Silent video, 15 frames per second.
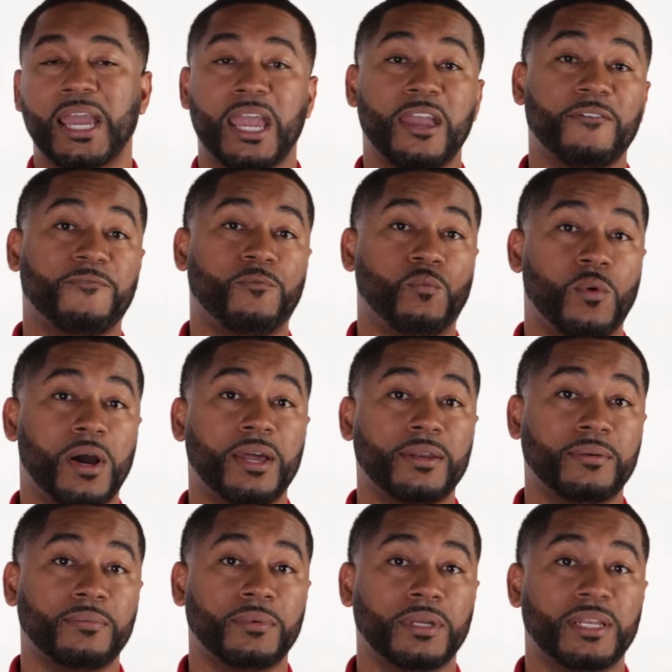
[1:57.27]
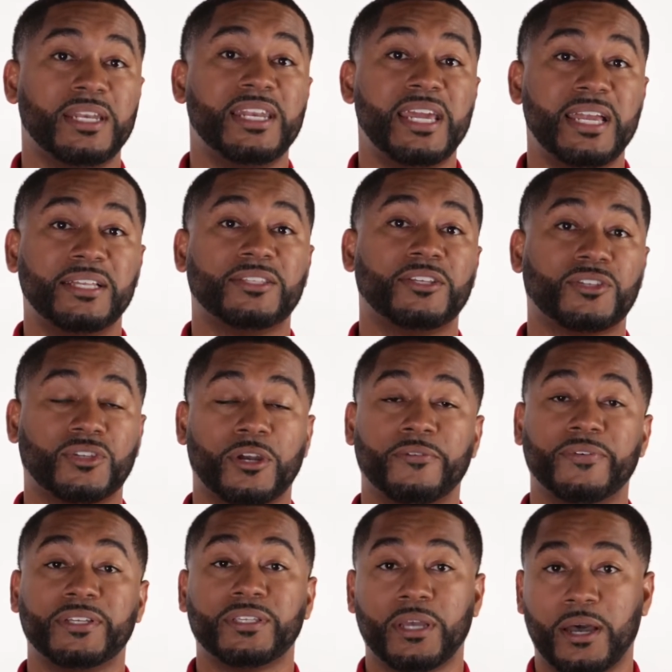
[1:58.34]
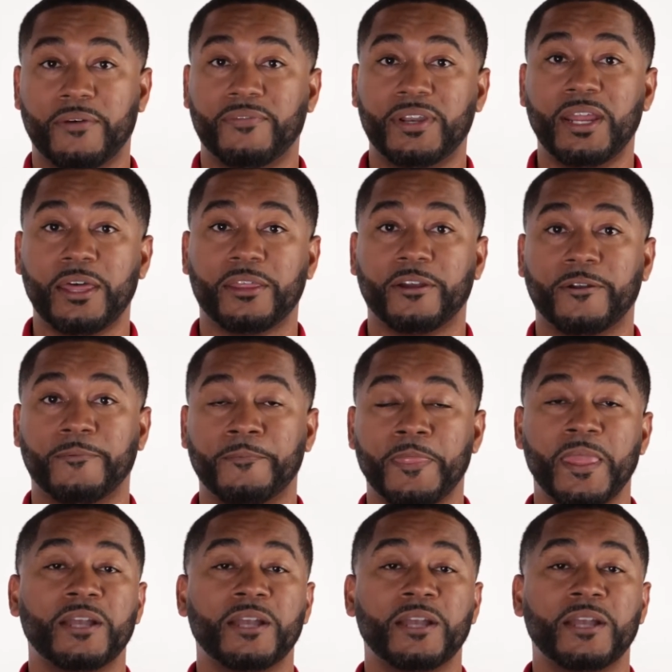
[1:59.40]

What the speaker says: if one needs the service of another.